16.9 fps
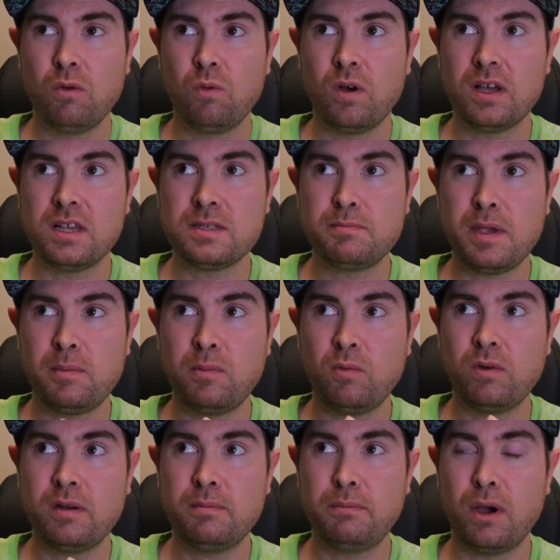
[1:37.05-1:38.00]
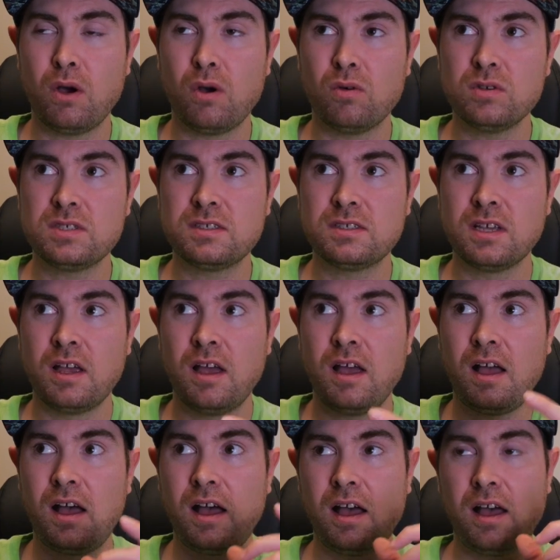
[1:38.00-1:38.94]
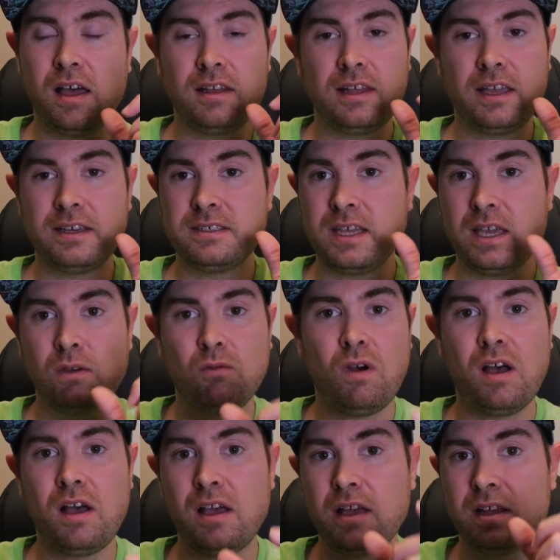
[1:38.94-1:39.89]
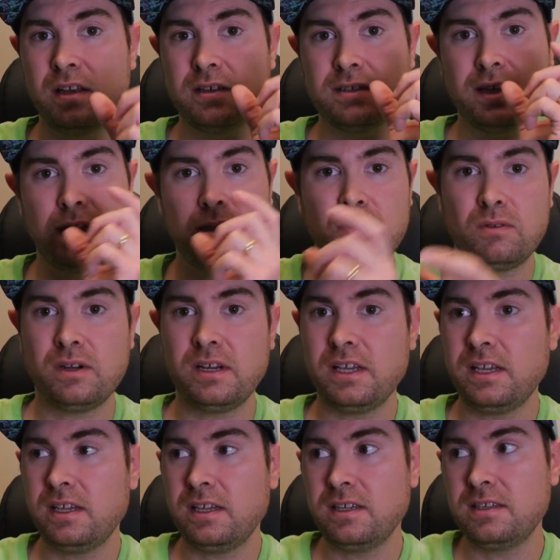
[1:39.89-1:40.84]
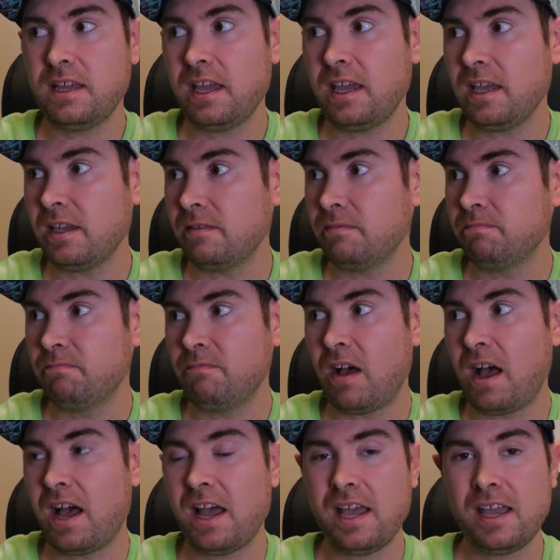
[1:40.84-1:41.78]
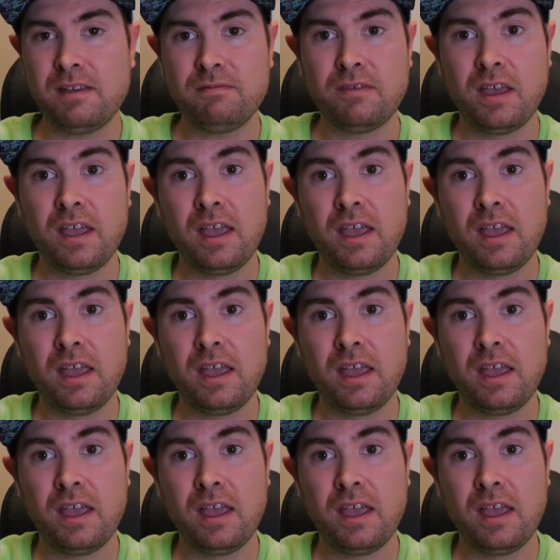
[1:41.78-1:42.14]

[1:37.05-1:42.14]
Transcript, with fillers: was people would post uh, like day one, day three, day five,